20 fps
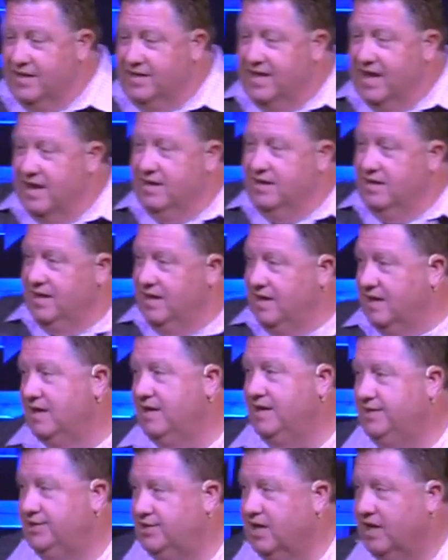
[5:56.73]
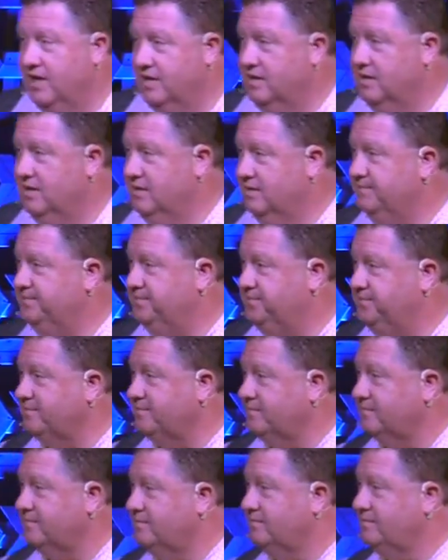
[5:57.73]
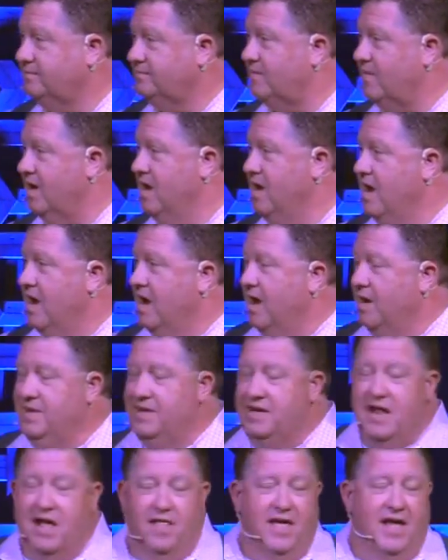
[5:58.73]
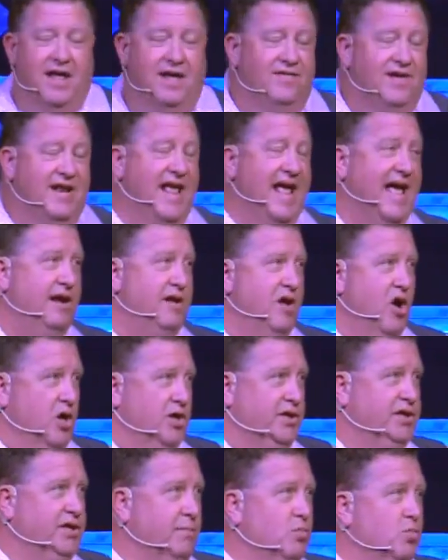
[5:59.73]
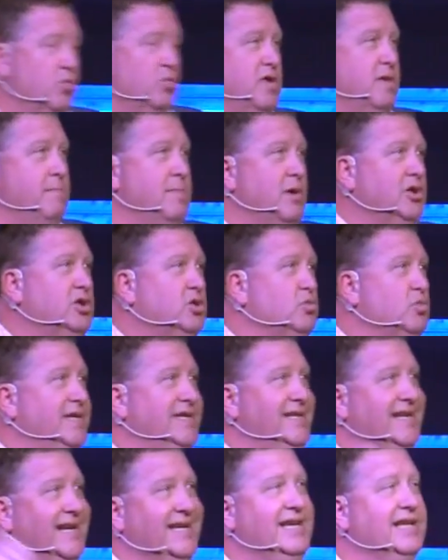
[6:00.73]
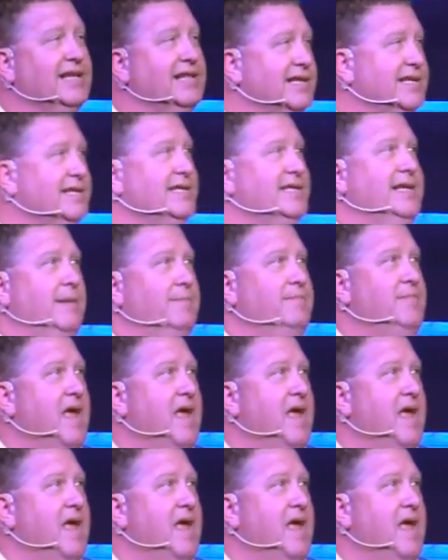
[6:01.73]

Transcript: they needed each other. I mean, they even had some of the most ridiculous,